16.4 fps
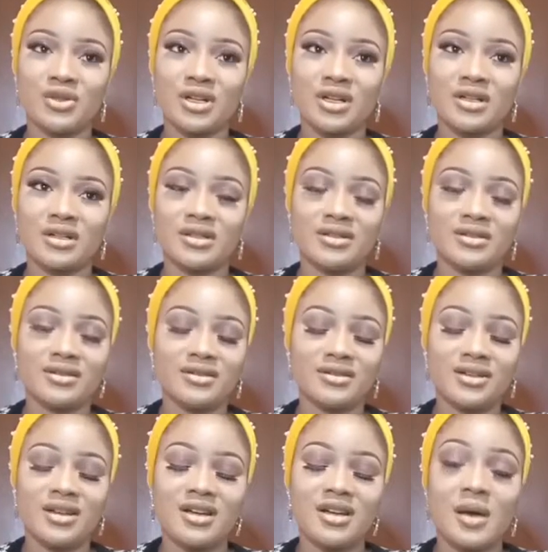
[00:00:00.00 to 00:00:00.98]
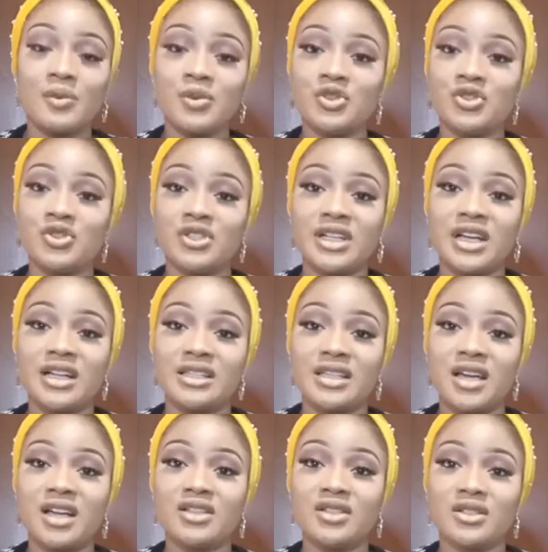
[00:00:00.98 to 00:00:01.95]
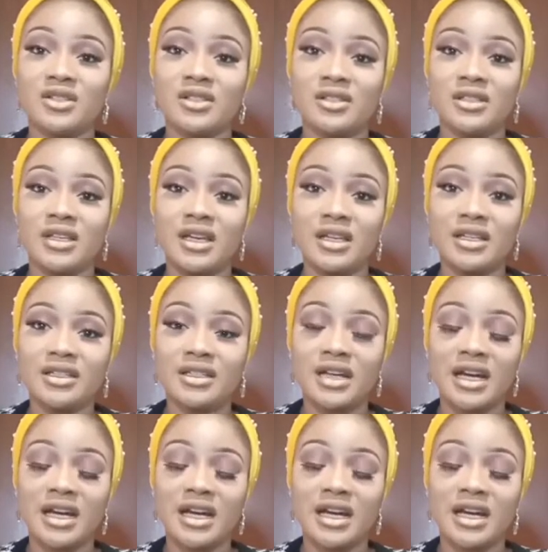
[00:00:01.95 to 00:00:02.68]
I'm not usually attached to the dead.